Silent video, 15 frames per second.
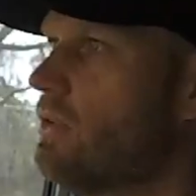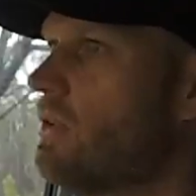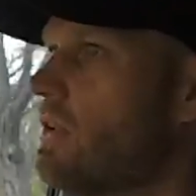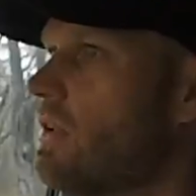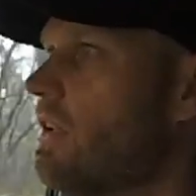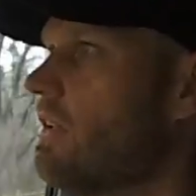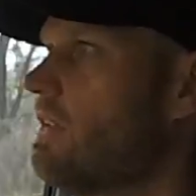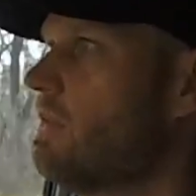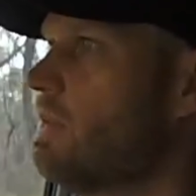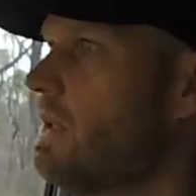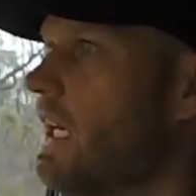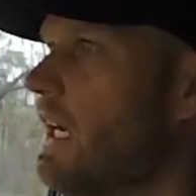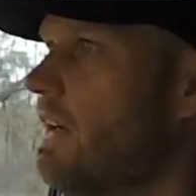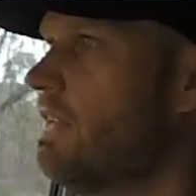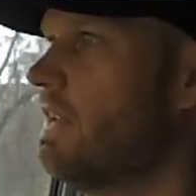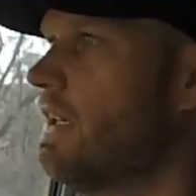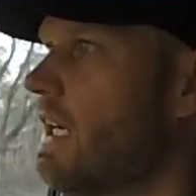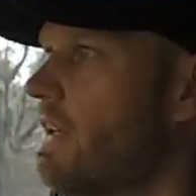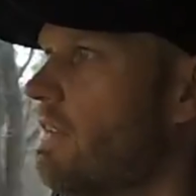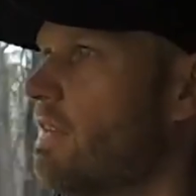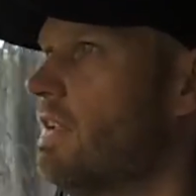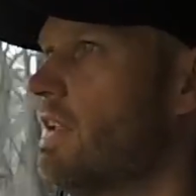tour guides, we have to
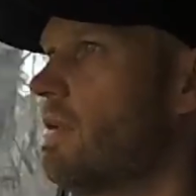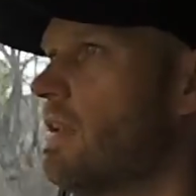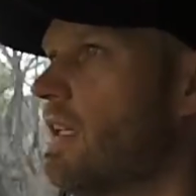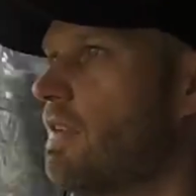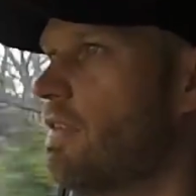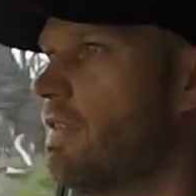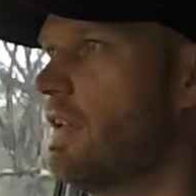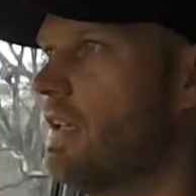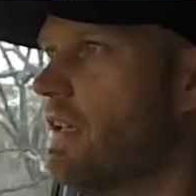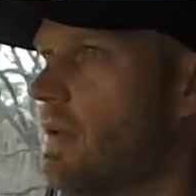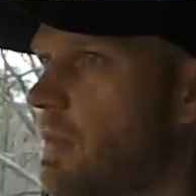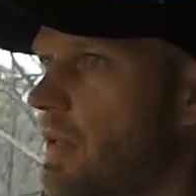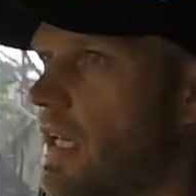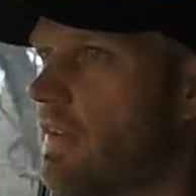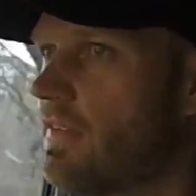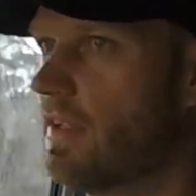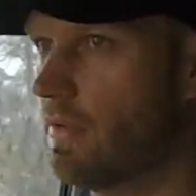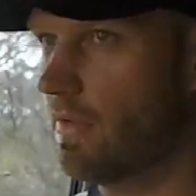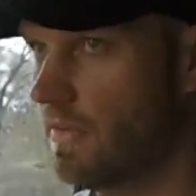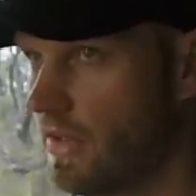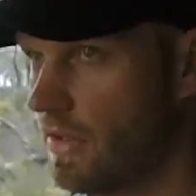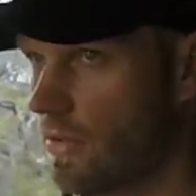have a vehicle at the front and we have to
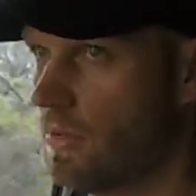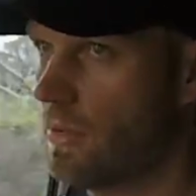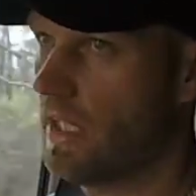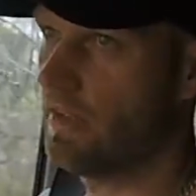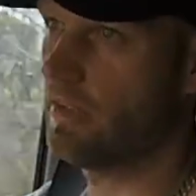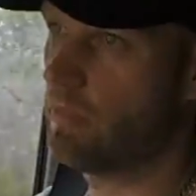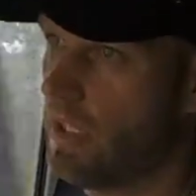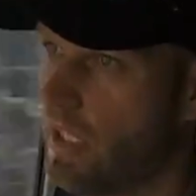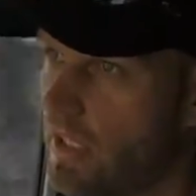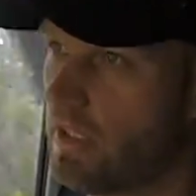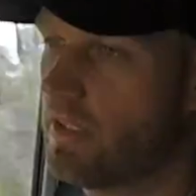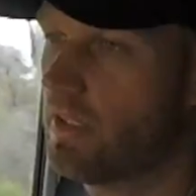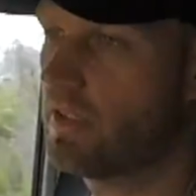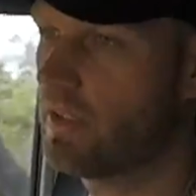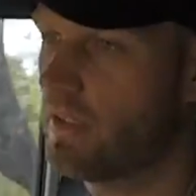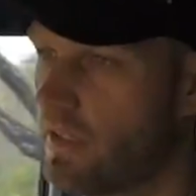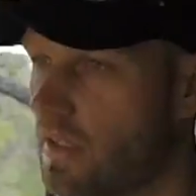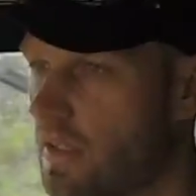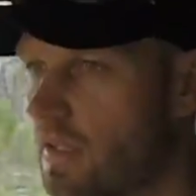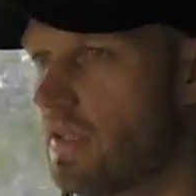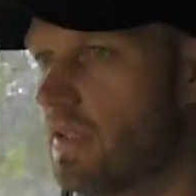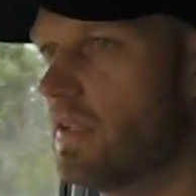have a vehicle at the back.
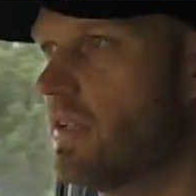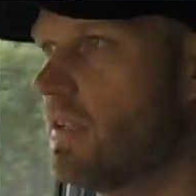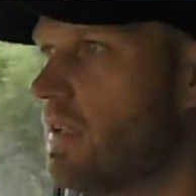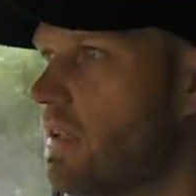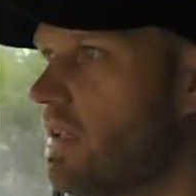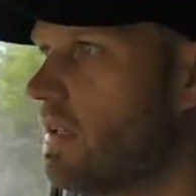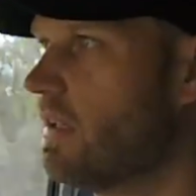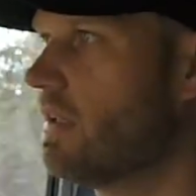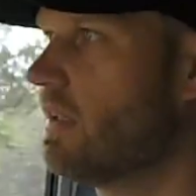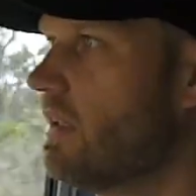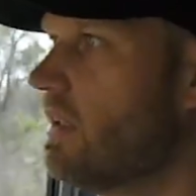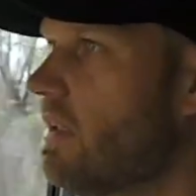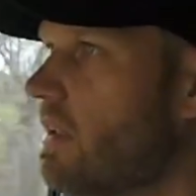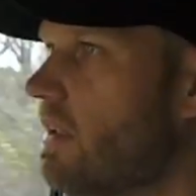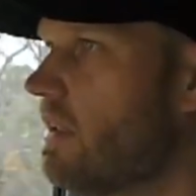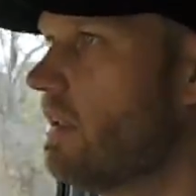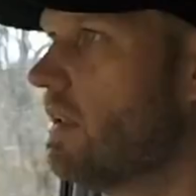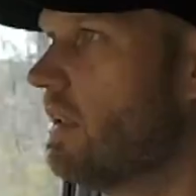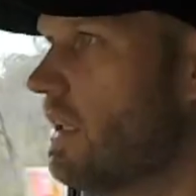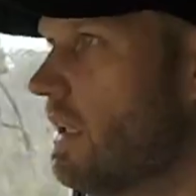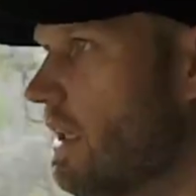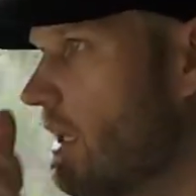Yep.
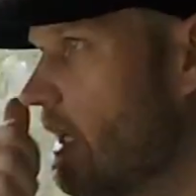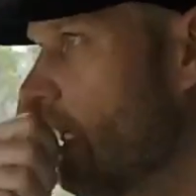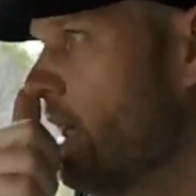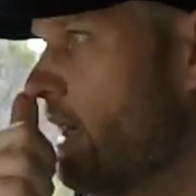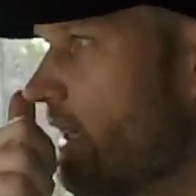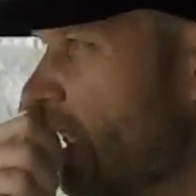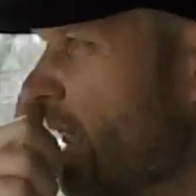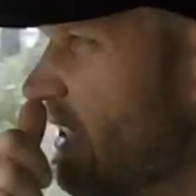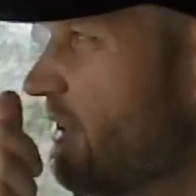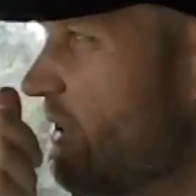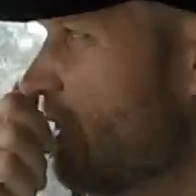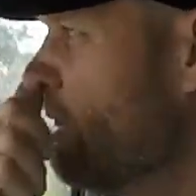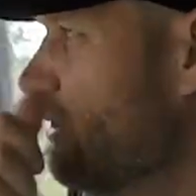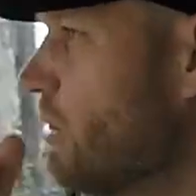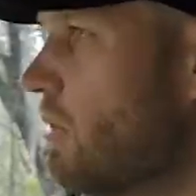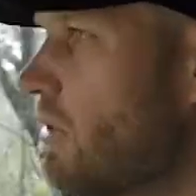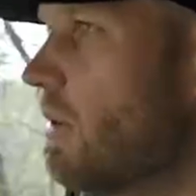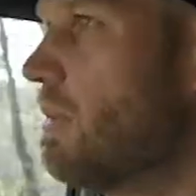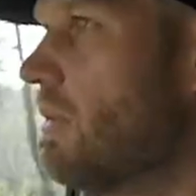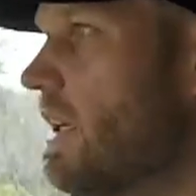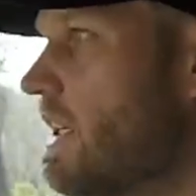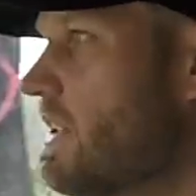And it's just normal
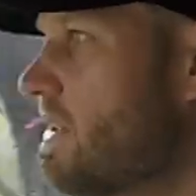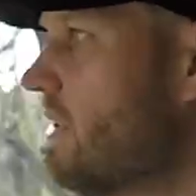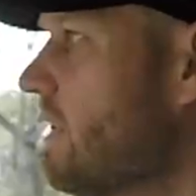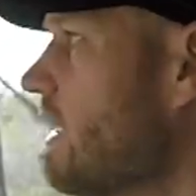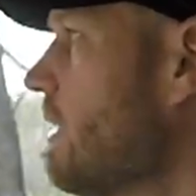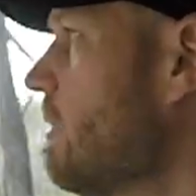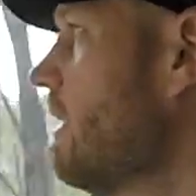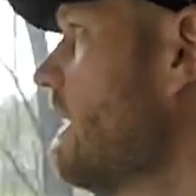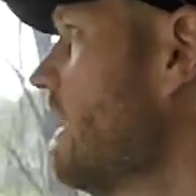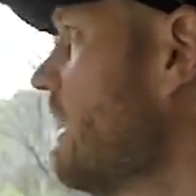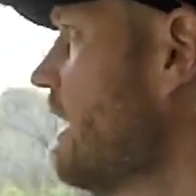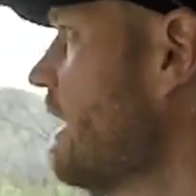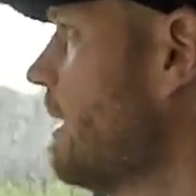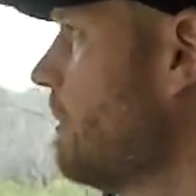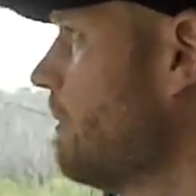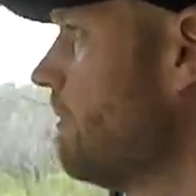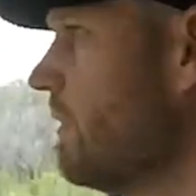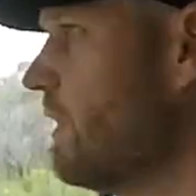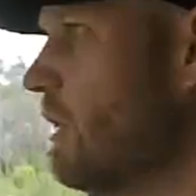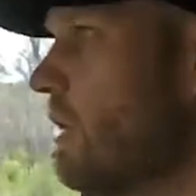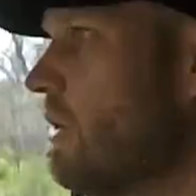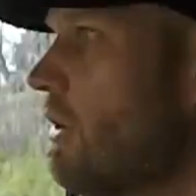operation. That way,
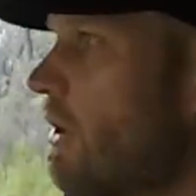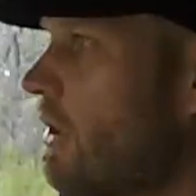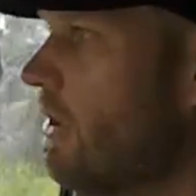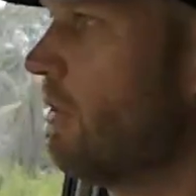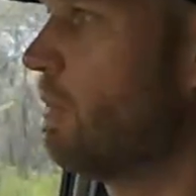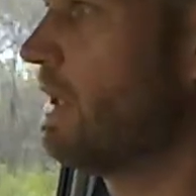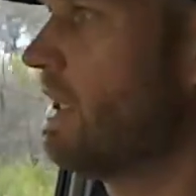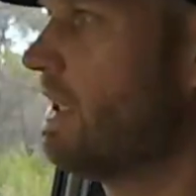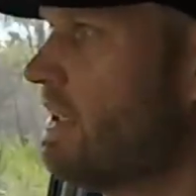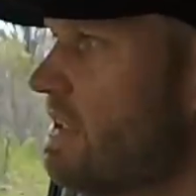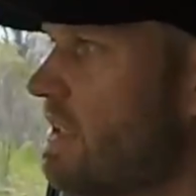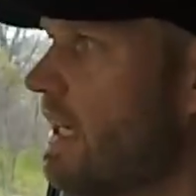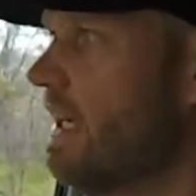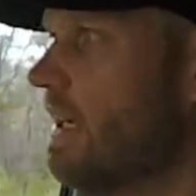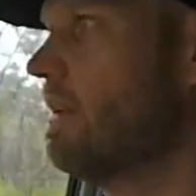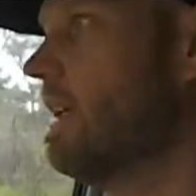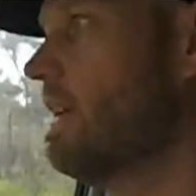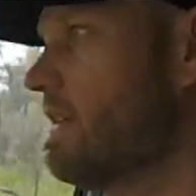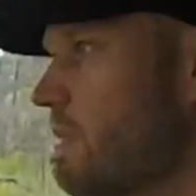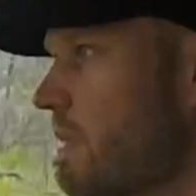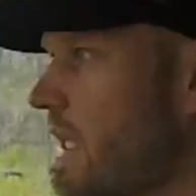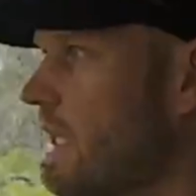you know when the tail
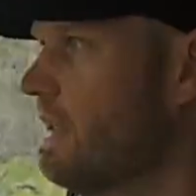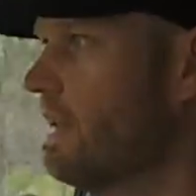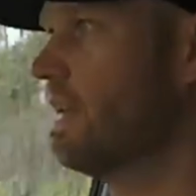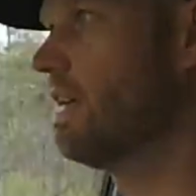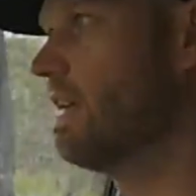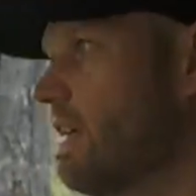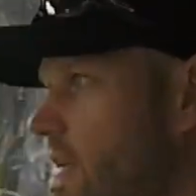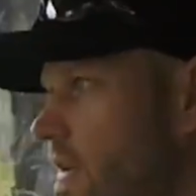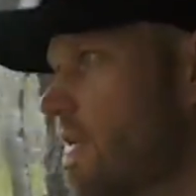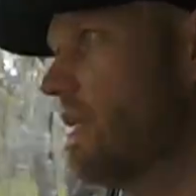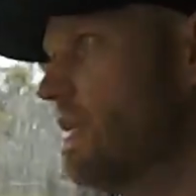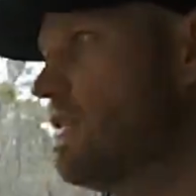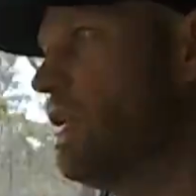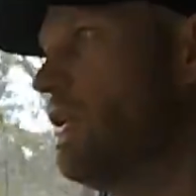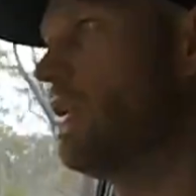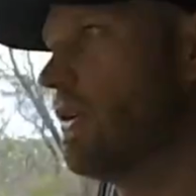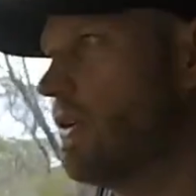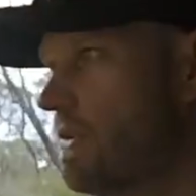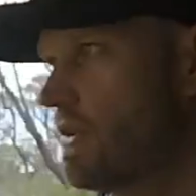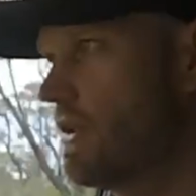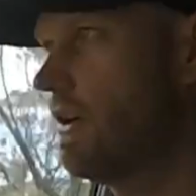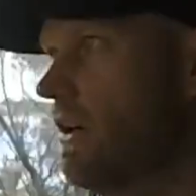has made the turn
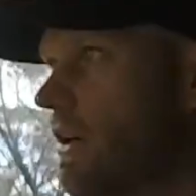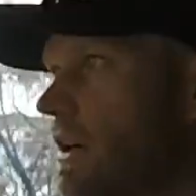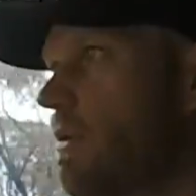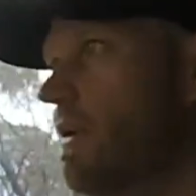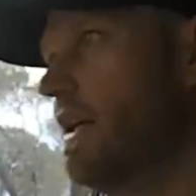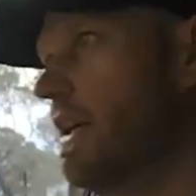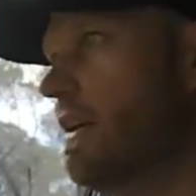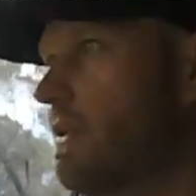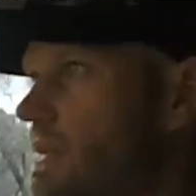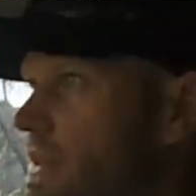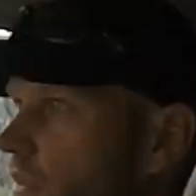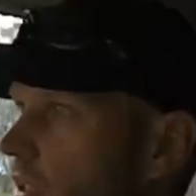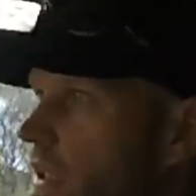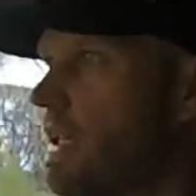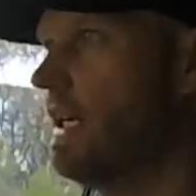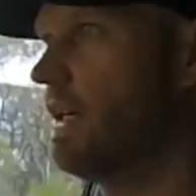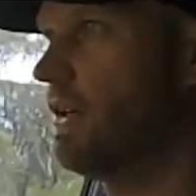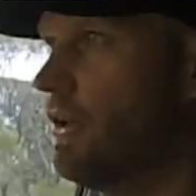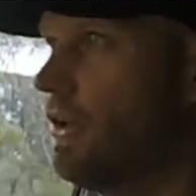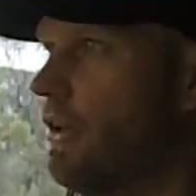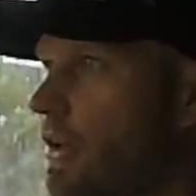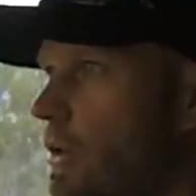onto the highway or something like that,
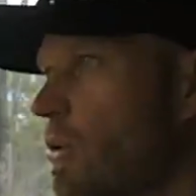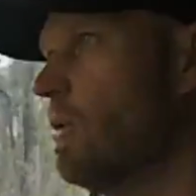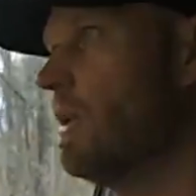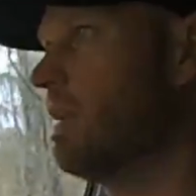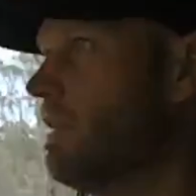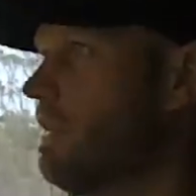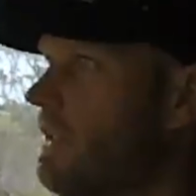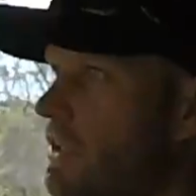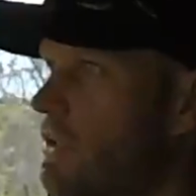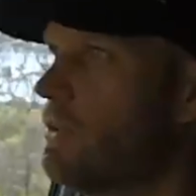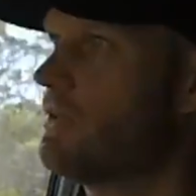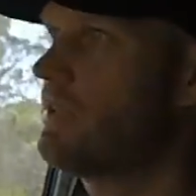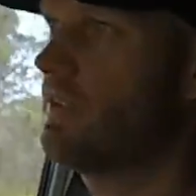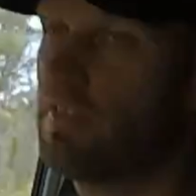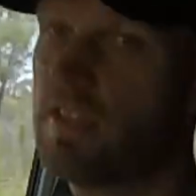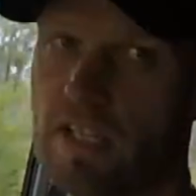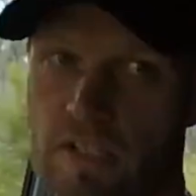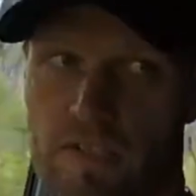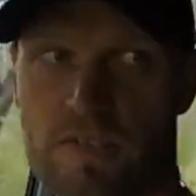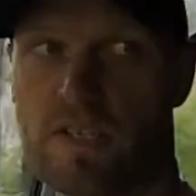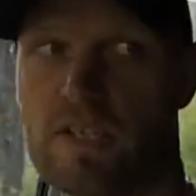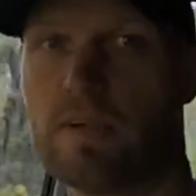you know that all other vehicles have done
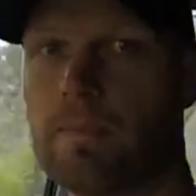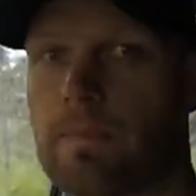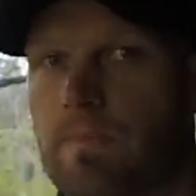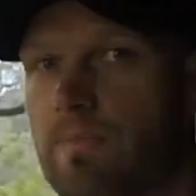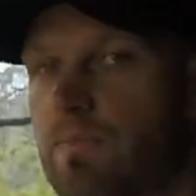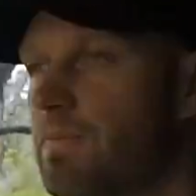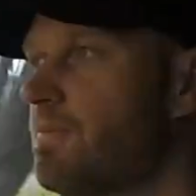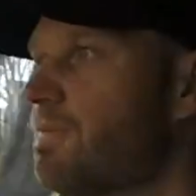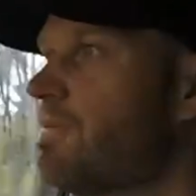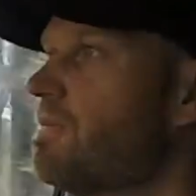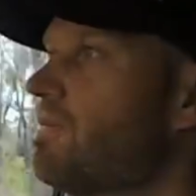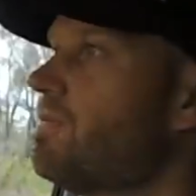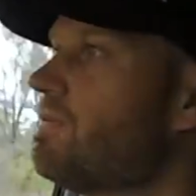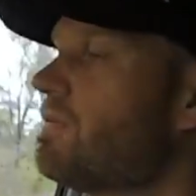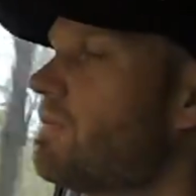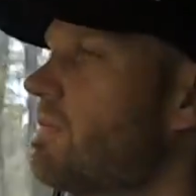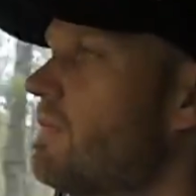the same. Yep.